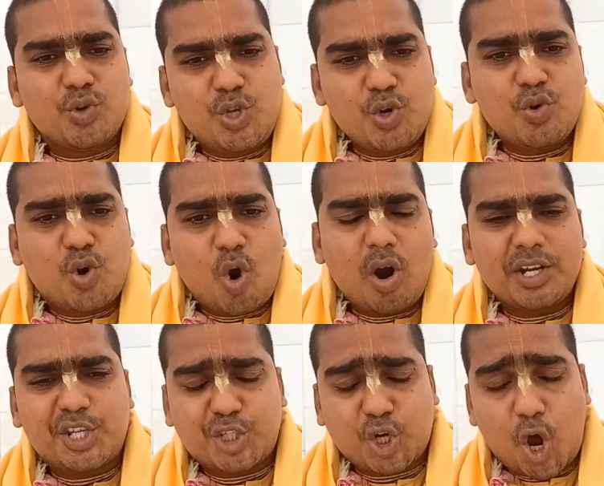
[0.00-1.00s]
you go and
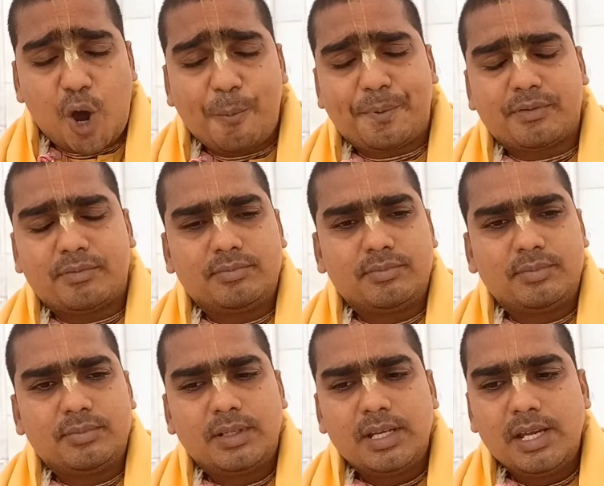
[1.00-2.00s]
stop
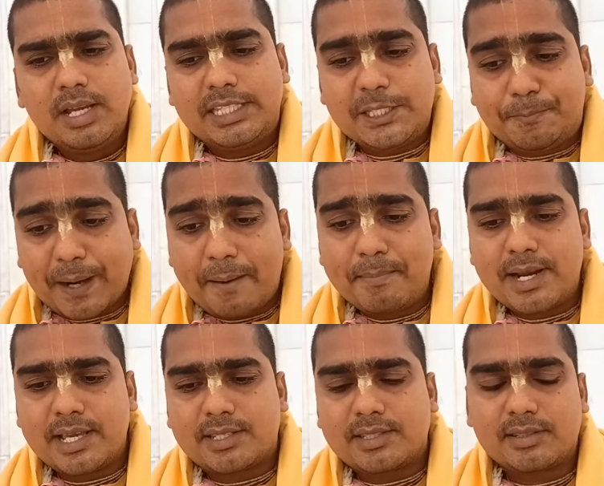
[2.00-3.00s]
these
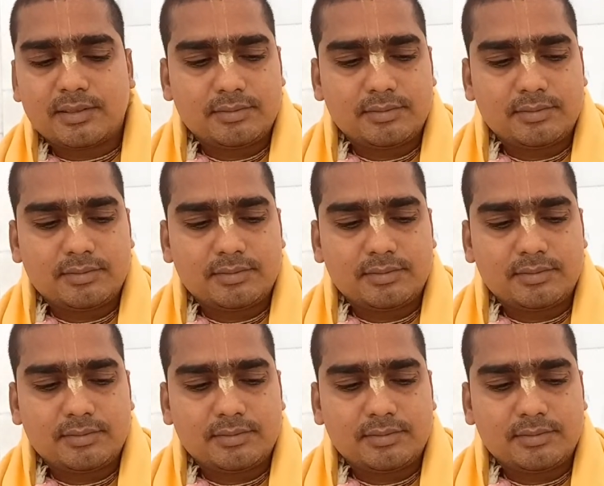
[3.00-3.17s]
Brahmanas.